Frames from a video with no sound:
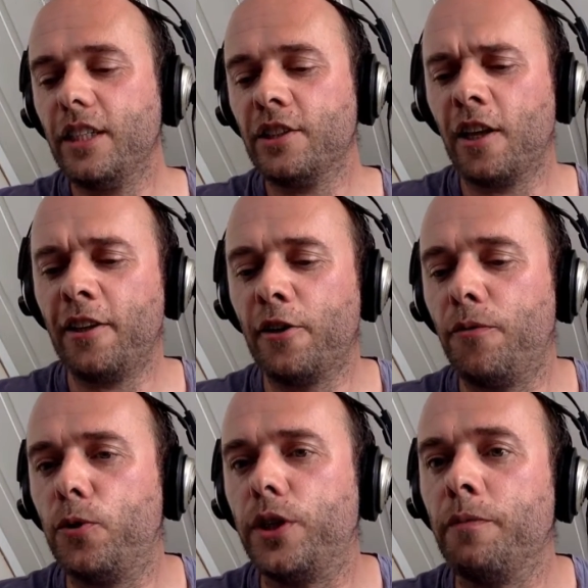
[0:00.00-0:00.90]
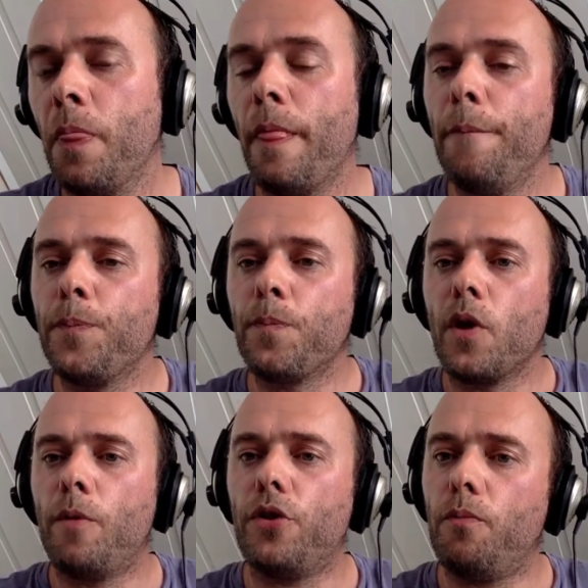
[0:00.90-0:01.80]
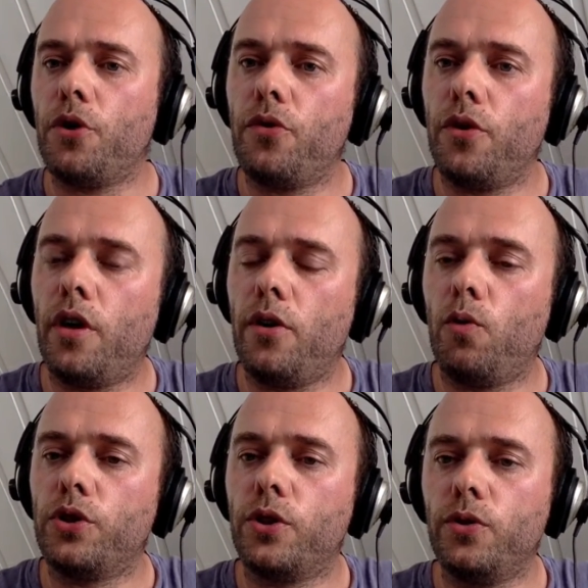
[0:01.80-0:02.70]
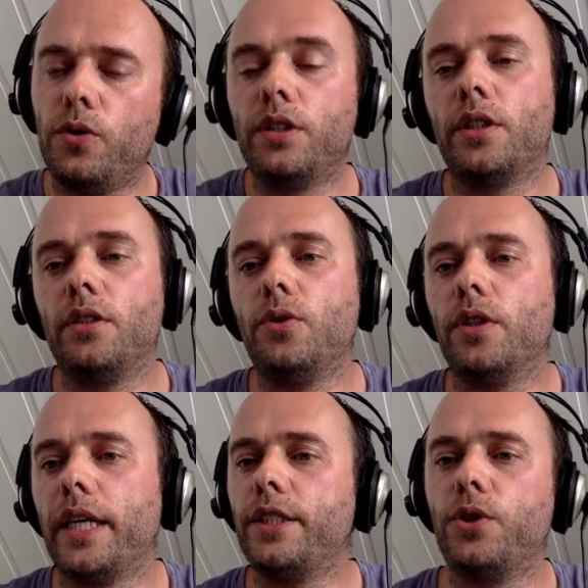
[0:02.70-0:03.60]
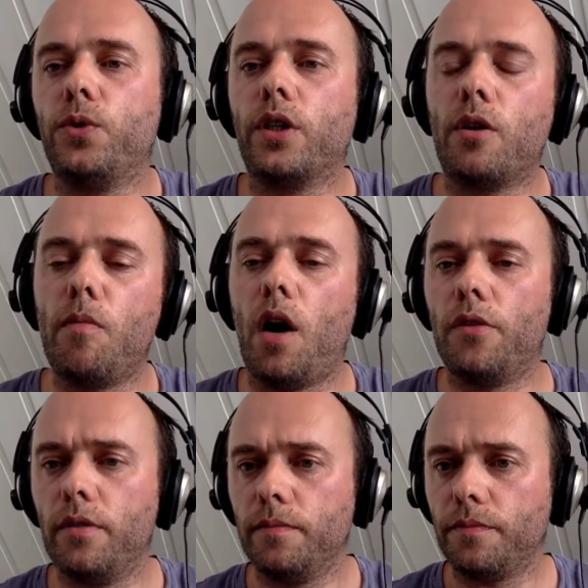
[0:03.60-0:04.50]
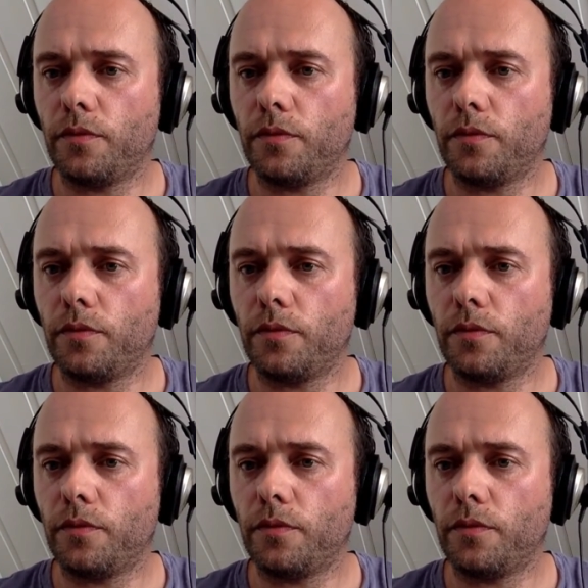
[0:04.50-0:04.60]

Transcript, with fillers: slightly yeah, confusing but but uh, what you can do is you can execute a command